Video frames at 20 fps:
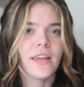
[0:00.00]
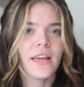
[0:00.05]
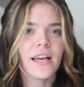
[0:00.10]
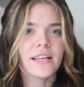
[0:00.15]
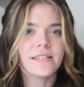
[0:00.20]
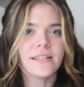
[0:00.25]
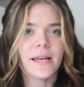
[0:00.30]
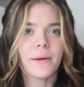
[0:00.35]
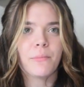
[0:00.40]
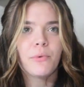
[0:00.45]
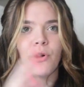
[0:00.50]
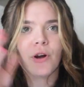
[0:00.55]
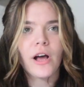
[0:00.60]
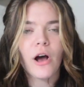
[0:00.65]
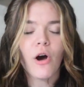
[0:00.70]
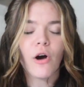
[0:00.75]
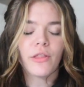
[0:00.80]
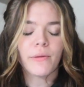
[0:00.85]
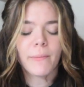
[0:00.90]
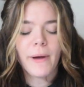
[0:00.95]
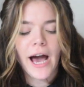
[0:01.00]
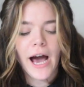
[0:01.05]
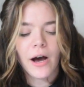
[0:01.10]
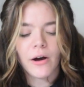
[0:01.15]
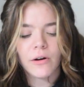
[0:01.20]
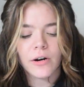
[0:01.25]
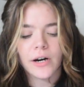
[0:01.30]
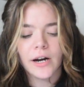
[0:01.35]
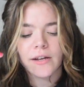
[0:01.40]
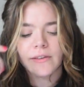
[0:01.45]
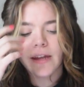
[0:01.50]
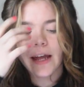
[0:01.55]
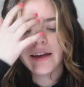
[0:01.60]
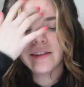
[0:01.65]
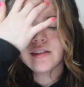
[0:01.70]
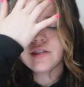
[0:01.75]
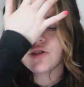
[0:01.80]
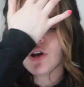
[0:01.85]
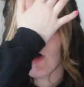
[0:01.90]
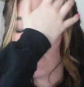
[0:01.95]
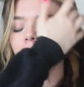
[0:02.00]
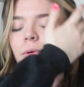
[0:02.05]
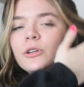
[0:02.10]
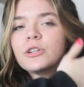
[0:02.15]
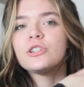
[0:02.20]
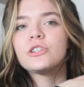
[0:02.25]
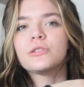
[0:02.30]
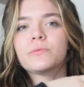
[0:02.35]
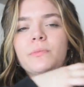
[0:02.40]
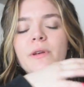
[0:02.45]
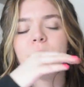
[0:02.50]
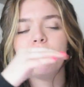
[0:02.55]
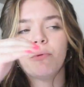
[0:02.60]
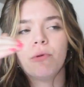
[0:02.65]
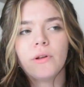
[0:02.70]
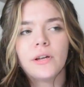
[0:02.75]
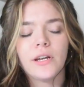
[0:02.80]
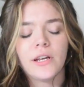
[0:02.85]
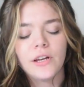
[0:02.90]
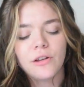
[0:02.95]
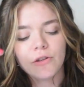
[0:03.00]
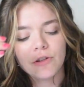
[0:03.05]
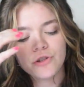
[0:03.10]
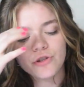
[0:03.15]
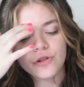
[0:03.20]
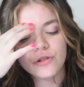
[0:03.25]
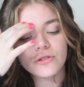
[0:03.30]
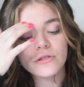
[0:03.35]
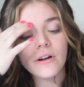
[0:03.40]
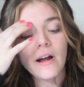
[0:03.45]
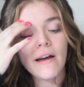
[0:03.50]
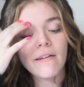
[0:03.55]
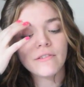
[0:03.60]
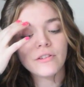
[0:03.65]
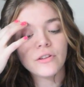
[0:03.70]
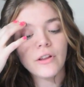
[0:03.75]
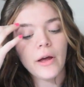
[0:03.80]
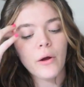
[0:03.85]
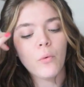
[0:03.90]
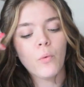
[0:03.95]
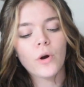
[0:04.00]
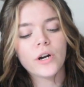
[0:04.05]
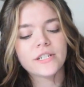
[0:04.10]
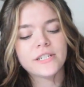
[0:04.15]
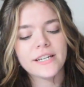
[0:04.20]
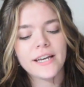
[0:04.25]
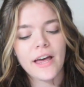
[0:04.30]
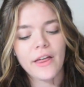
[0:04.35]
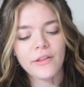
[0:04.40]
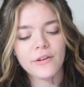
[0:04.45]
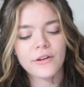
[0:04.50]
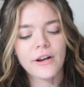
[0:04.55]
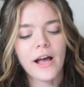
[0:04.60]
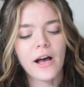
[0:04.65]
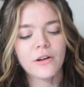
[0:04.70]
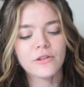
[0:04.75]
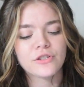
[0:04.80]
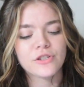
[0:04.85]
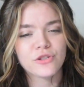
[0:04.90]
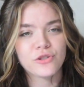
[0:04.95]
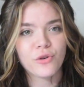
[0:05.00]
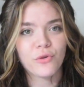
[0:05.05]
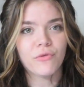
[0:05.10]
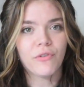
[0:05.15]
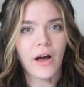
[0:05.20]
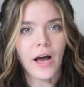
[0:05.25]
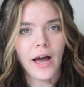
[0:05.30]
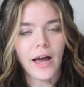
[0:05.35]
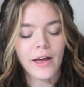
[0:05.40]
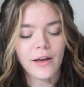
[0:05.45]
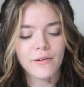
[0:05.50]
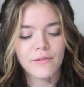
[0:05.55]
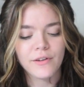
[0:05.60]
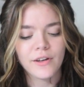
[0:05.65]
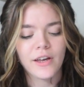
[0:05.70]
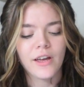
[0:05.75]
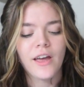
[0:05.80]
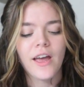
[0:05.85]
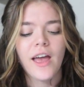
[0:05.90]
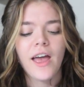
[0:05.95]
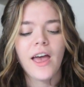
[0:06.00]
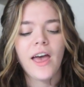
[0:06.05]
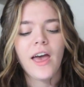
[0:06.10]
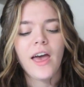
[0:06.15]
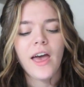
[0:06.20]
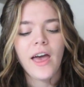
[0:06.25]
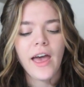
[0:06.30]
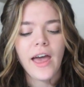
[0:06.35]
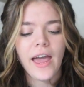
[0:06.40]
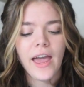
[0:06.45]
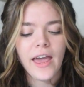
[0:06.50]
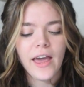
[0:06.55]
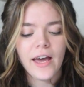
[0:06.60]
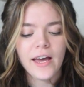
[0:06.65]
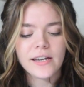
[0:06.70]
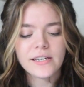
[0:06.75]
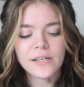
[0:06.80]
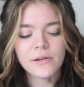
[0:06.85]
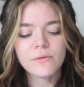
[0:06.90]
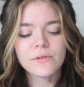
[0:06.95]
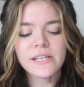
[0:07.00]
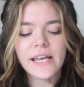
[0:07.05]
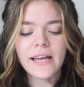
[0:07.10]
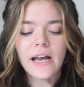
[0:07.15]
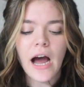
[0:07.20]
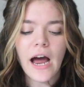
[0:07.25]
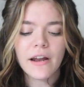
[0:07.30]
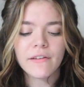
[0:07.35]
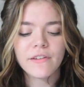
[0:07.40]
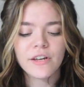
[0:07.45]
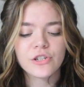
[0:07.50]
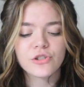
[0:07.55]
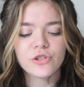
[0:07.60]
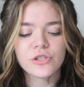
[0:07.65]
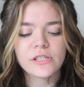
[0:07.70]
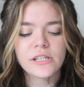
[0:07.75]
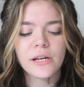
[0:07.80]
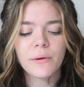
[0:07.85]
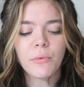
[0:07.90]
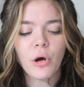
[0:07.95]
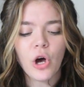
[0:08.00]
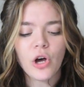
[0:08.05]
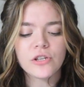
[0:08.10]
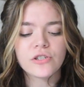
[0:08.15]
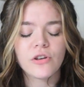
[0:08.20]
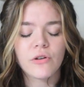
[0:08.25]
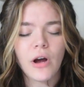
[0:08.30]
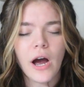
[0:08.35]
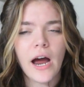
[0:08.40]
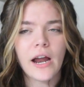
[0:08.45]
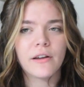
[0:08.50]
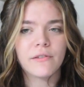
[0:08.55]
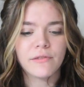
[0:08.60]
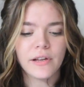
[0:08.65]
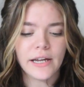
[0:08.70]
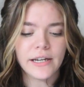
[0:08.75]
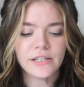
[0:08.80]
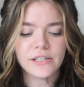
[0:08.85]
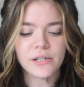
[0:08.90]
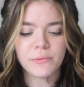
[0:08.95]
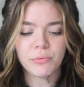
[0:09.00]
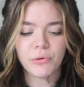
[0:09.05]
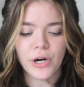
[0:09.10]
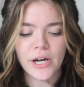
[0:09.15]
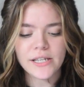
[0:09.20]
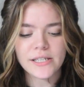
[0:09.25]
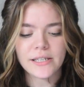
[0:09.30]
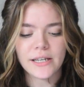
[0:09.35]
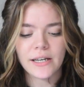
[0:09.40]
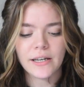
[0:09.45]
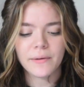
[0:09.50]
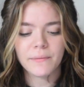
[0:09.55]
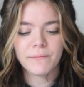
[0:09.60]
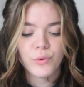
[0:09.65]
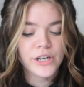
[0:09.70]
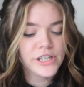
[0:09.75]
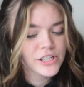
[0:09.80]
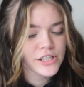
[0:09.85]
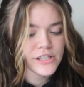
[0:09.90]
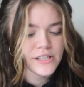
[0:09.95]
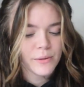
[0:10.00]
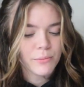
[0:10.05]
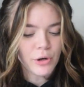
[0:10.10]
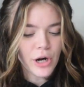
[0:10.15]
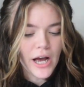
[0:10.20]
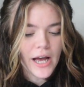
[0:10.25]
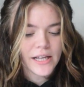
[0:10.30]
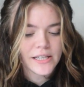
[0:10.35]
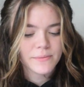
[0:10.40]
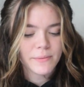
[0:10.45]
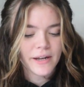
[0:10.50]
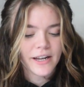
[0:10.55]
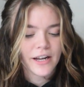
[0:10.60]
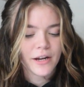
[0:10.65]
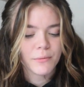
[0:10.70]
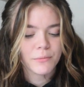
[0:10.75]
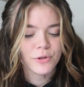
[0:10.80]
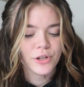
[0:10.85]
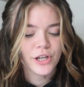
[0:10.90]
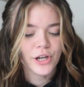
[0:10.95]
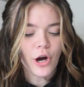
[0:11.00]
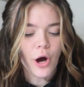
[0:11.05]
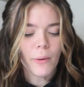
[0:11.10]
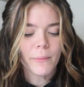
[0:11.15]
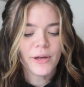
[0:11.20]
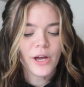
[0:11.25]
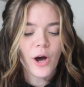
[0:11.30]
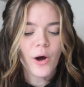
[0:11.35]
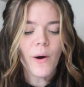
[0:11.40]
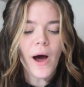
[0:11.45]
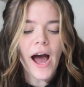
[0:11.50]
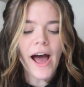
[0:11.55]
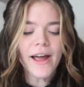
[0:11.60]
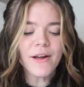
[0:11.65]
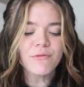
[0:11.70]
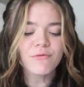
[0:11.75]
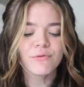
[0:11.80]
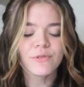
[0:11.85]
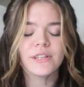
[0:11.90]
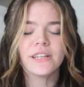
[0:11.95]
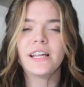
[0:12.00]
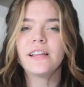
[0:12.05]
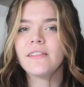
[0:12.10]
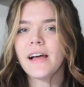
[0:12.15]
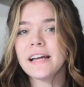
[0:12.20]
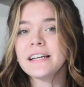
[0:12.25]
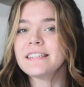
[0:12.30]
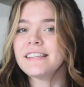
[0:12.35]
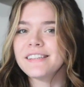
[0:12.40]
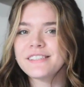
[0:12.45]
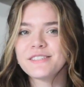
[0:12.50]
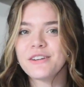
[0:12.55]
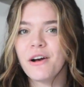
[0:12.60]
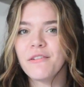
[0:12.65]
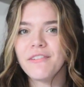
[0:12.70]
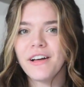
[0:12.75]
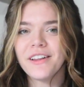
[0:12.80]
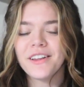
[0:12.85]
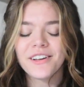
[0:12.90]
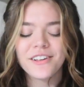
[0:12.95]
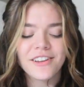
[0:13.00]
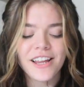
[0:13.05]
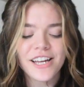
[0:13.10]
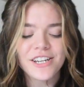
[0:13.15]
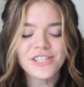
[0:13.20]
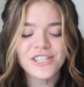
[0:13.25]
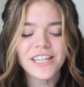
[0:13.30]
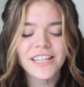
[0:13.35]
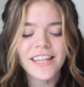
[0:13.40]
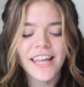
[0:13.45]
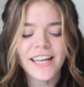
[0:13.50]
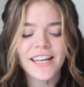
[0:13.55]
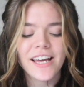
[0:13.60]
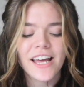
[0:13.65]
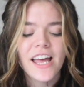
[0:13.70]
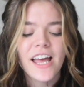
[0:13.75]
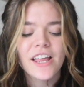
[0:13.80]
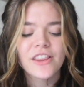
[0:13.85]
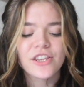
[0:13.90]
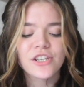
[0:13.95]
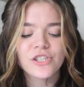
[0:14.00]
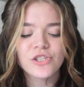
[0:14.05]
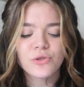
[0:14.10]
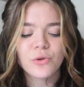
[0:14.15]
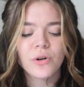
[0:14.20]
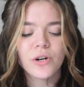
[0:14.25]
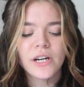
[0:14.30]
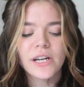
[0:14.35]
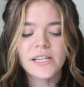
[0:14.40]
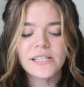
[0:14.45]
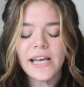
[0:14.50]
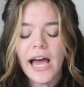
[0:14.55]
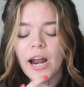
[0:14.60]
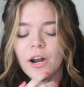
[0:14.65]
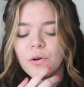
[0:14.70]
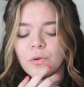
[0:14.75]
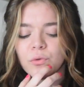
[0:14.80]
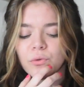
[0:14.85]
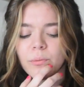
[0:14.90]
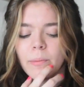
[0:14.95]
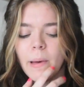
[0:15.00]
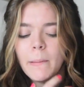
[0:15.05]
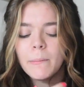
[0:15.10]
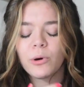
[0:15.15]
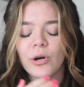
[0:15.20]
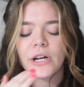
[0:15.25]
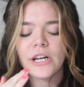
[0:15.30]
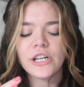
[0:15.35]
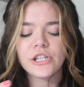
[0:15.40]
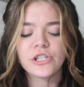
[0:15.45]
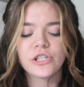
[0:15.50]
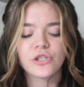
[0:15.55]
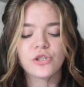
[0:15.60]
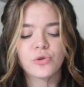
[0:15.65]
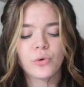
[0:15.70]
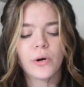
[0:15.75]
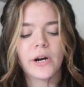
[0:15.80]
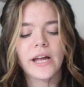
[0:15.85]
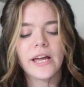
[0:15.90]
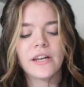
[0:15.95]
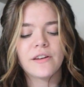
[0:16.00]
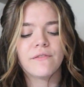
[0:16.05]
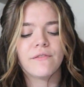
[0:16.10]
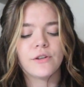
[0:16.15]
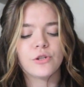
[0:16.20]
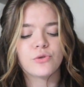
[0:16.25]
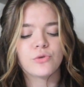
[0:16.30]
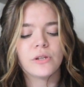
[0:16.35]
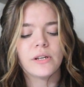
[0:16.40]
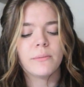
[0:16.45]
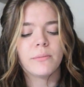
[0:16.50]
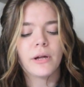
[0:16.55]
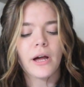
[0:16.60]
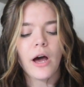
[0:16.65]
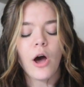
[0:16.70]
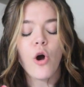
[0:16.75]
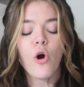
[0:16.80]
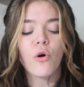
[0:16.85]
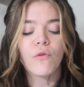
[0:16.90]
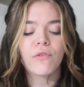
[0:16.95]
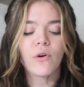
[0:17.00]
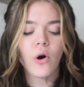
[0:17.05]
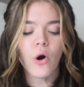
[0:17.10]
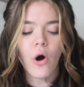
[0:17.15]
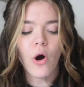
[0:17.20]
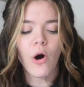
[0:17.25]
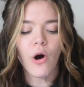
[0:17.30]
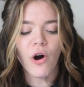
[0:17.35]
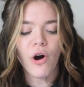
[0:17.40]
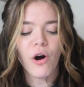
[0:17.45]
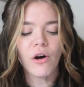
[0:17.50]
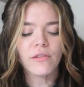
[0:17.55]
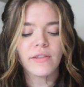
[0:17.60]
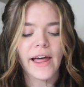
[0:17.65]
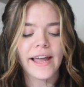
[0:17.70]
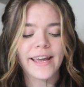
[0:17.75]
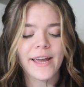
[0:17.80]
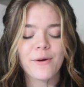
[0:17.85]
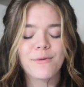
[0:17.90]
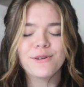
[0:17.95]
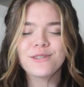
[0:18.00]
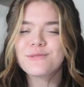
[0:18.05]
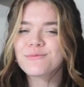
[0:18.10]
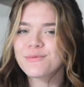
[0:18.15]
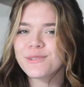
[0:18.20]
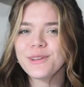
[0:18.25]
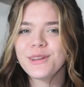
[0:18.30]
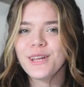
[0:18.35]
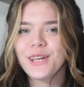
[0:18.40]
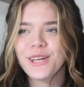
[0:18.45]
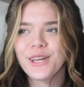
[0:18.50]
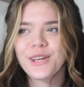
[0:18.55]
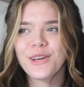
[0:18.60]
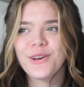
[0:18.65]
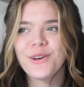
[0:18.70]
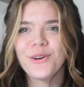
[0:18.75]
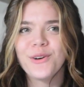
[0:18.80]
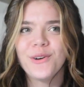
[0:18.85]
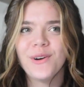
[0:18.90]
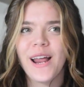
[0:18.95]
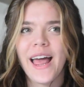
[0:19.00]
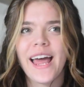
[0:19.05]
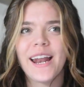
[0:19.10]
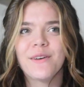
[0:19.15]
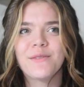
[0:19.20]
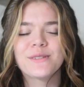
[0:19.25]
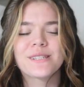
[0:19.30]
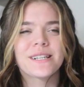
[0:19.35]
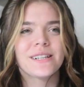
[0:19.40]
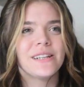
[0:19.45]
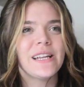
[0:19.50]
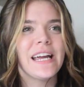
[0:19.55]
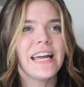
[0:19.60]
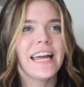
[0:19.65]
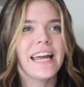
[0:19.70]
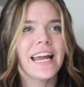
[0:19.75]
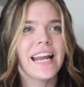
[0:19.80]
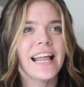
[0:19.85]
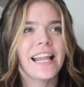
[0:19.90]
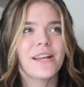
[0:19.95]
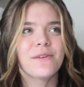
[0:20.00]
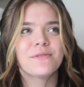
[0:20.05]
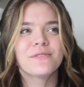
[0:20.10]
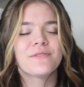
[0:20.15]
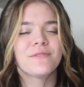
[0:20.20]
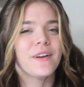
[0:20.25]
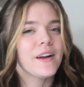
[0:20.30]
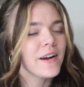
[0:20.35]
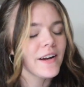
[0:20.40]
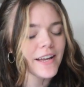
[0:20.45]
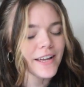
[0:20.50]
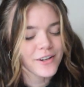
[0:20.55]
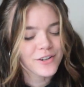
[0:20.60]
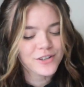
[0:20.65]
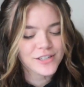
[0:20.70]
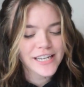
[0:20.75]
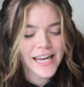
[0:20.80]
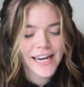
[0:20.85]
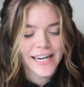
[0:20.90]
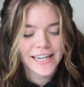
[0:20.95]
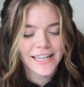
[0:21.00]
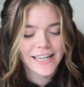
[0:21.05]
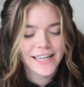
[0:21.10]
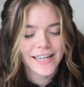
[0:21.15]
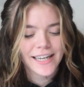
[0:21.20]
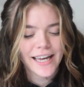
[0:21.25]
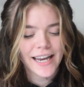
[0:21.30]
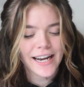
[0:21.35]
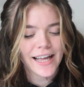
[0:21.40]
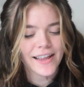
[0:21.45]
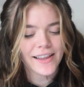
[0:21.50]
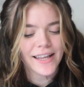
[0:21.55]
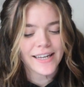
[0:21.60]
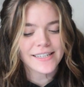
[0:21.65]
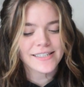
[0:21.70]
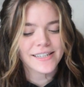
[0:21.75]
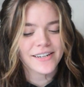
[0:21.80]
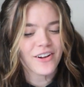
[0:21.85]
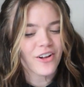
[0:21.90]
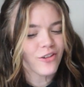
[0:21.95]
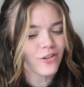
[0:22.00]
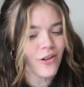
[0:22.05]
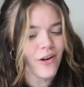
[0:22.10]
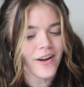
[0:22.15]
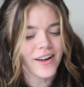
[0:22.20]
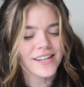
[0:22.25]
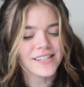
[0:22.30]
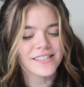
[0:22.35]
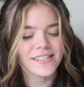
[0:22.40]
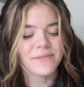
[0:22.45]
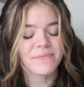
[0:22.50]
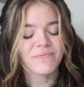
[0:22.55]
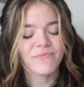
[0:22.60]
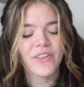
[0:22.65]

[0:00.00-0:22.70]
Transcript: has like put out all the power and like these Amish people and Englishers are having to like work together now to survive and it was like kind of interesting but also kind of like depressing. Regency Brides by Kimberly Comeaux. I really liked this novella collection. Like the stories, I don't remember each story individually, but overall, like it was really cute and it was clean and it was very entertaining and I liked it a lot.